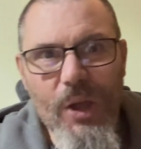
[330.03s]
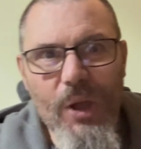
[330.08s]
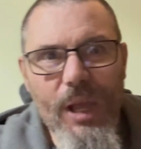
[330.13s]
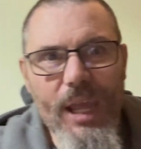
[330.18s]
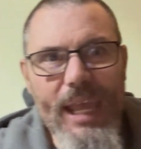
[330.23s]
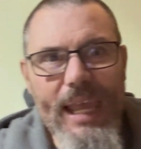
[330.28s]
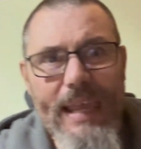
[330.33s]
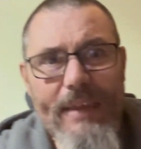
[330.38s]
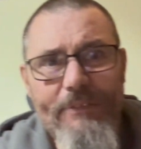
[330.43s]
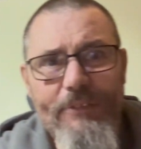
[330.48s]

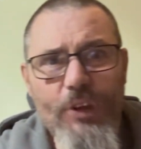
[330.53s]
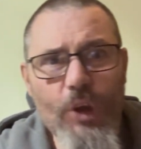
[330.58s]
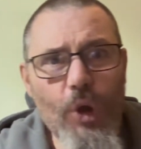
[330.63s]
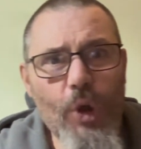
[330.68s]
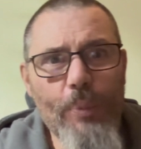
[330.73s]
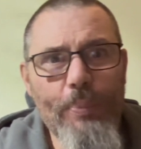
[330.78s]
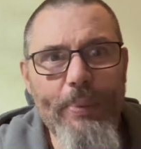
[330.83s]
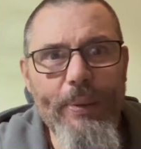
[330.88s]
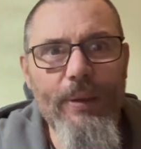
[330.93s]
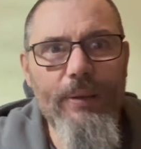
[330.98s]
If you're
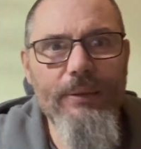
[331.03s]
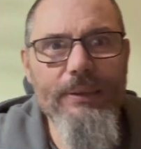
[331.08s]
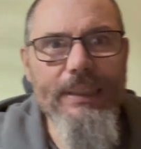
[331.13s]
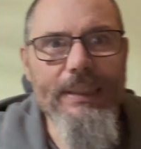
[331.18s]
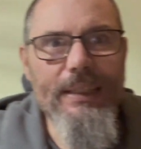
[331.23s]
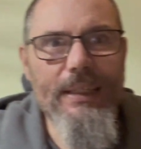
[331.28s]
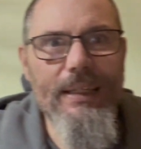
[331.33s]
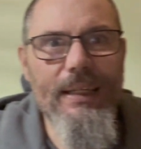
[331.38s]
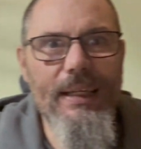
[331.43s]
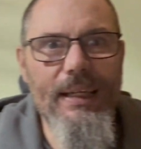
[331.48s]
building
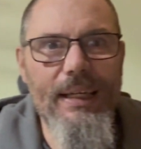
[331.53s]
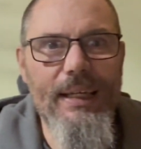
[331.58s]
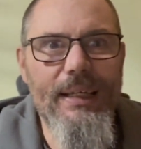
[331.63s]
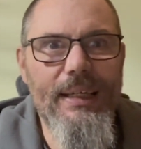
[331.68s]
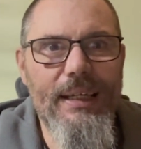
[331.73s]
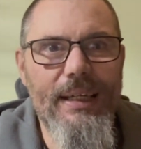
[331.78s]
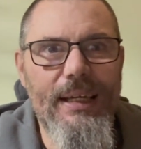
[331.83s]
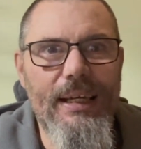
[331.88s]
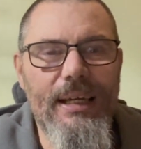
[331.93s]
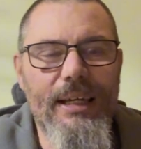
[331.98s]

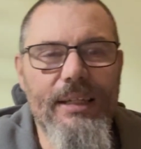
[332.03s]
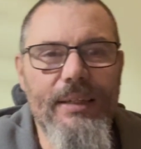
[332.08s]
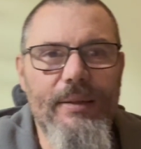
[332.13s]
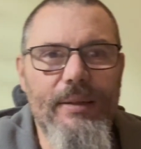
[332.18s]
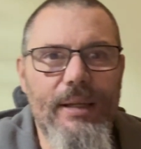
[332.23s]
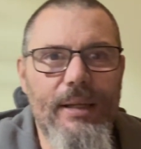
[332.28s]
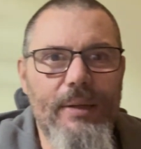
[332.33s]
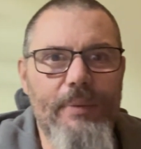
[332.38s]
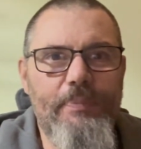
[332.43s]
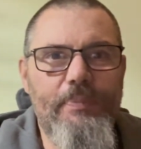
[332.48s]

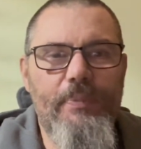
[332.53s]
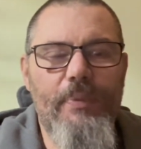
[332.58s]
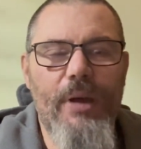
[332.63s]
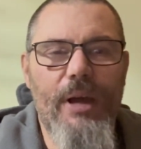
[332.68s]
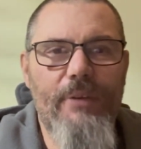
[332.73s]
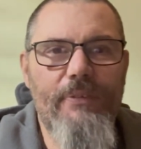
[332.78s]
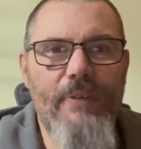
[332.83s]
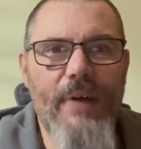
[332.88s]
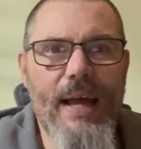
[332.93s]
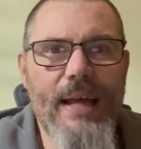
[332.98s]

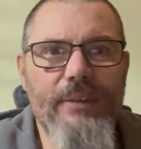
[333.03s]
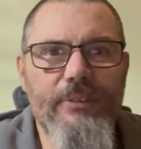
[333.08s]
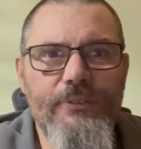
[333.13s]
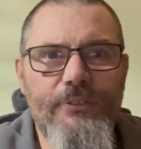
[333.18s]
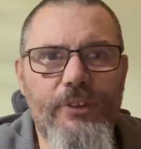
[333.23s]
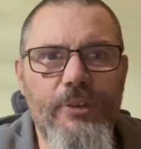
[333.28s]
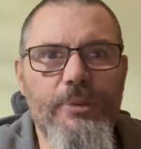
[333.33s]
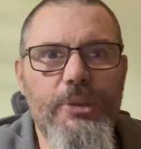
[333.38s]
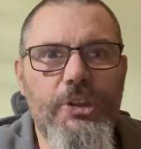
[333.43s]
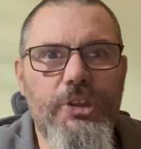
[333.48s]
a van
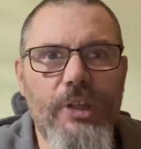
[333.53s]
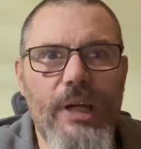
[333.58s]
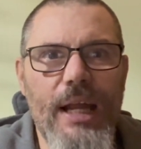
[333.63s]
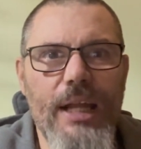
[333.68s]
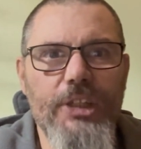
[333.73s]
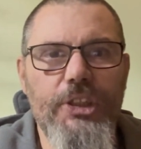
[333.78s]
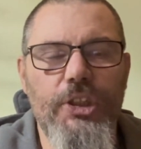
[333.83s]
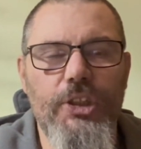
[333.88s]
from scratch,